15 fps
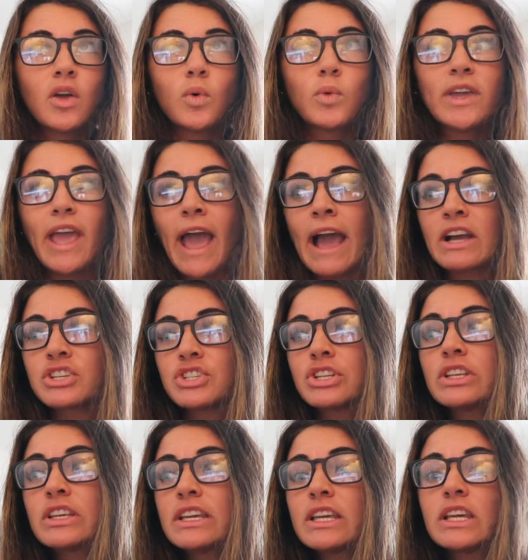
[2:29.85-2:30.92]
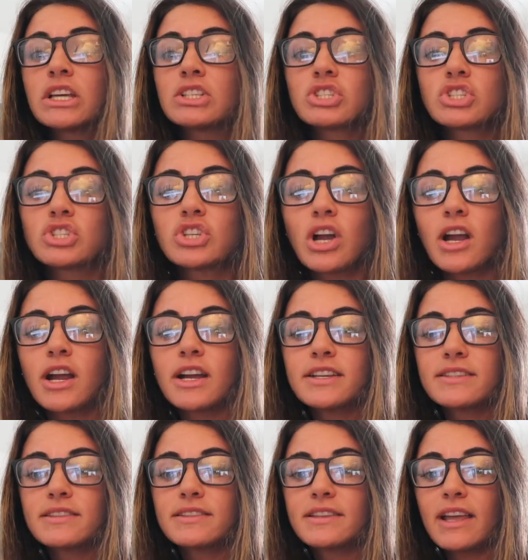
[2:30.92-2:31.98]
We actually
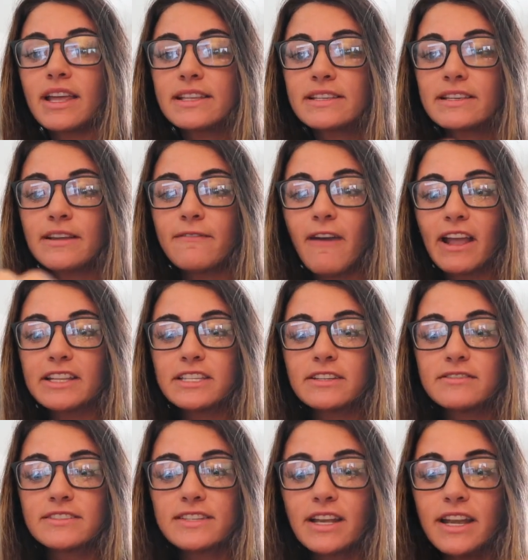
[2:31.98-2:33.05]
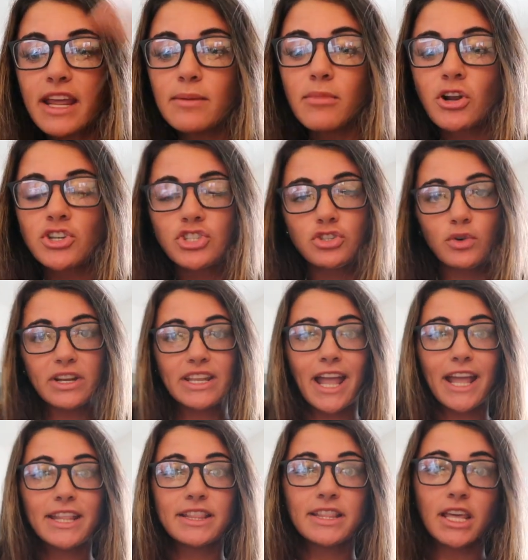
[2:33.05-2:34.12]
start as effective Sunday, March
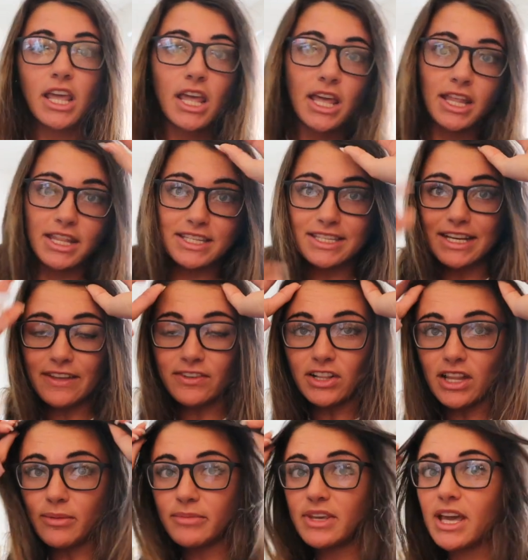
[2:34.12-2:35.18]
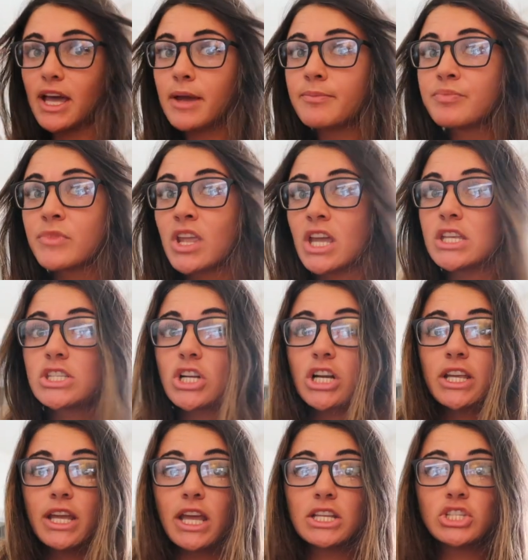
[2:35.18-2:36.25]
29th. The city of Columbia is
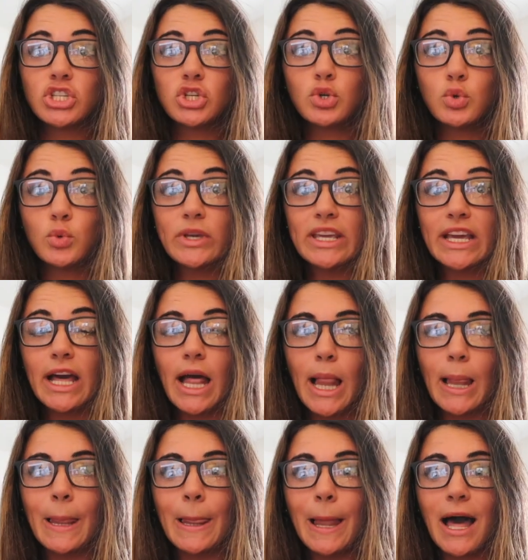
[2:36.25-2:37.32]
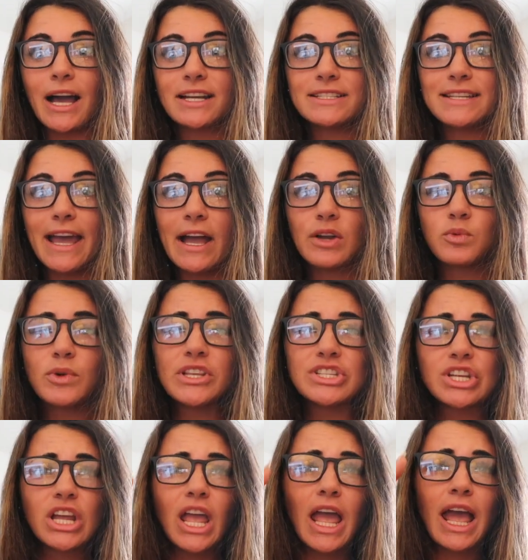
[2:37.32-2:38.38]
starting a 2-week lockdown,
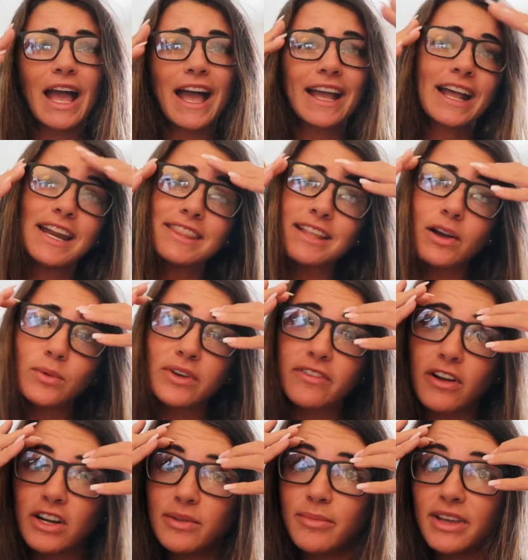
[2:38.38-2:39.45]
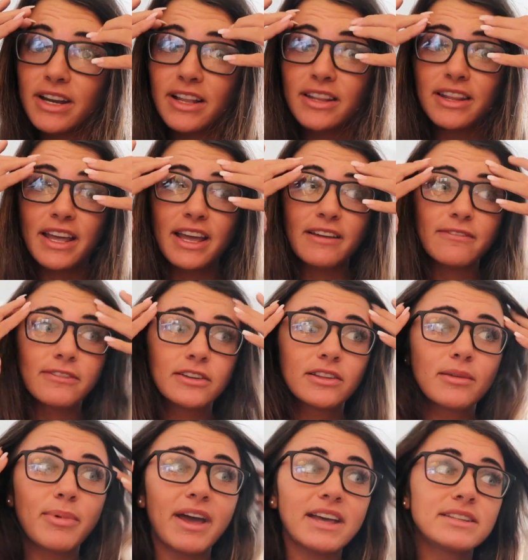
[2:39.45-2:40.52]
which I kind of thought we've already been on that for
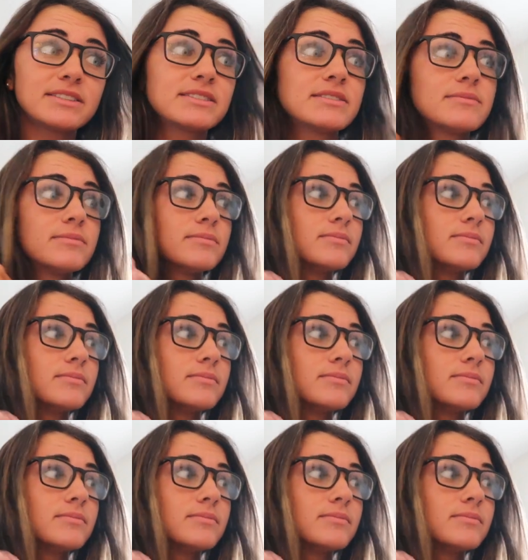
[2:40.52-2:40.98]
the past